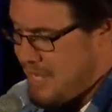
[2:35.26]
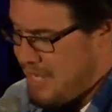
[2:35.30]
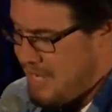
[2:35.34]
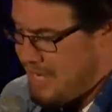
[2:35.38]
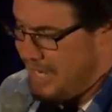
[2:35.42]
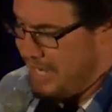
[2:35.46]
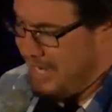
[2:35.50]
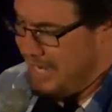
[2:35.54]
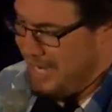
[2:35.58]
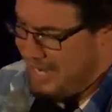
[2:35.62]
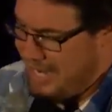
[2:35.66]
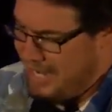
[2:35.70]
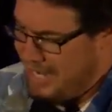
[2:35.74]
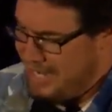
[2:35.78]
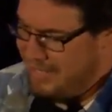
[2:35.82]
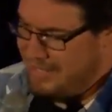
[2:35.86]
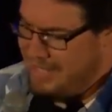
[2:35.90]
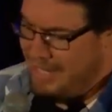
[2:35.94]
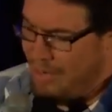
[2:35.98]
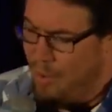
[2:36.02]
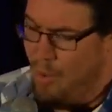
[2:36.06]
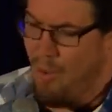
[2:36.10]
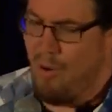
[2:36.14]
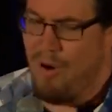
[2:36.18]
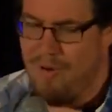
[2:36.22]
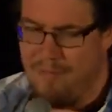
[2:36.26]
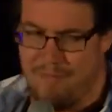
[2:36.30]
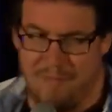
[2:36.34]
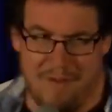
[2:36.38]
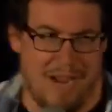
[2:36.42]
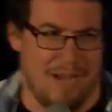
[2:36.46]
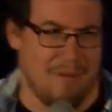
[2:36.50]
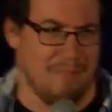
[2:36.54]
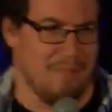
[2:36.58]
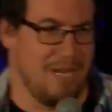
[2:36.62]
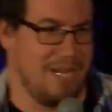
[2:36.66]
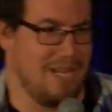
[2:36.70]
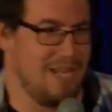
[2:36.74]
And that
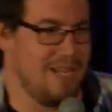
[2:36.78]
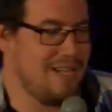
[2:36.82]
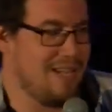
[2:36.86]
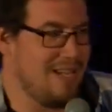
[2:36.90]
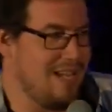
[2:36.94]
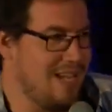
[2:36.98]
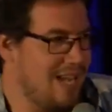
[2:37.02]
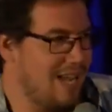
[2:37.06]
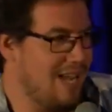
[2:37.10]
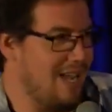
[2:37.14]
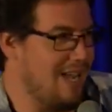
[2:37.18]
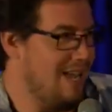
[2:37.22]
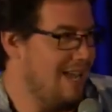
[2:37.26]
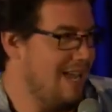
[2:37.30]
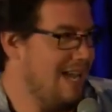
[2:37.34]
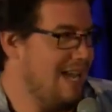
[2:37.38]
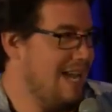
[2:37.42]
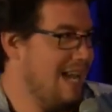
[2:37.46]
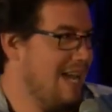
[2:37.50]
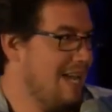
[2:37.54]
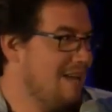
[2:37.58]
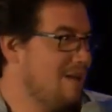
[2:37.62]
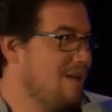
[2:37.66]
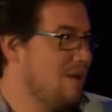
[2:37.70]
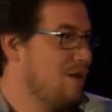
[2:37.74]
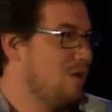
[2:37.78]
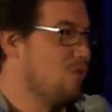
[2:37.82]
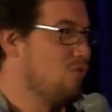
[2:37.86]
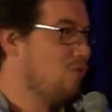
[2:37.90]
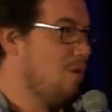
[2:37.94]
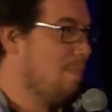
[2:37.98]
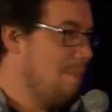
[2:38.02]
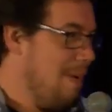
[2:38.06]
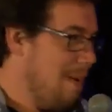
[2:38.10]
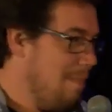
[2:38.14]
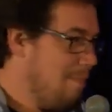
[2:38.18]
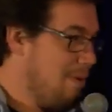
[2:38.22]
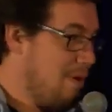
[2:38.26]
horrified me, and I
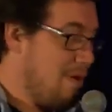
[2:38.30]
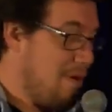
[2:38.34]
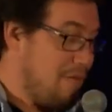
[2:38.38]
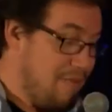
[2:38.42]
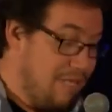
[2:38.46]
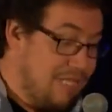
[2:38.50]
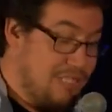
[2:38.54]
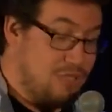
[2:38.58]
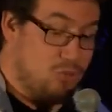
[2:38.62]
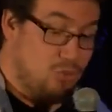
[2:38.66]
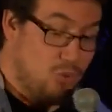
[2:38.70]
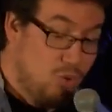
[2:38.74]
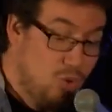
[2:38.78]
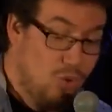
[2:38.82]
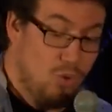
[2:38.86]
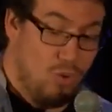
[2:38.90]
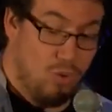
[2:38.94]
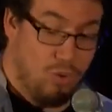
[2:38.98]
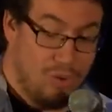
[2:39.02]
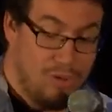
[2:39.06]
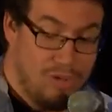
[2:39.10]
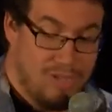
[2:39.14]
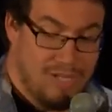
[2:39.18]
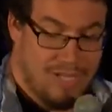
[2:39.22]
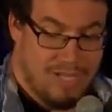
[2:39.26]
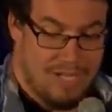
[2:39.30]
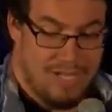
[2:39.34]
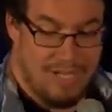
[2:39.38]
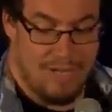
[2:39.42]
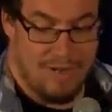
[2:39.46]
remembered this rule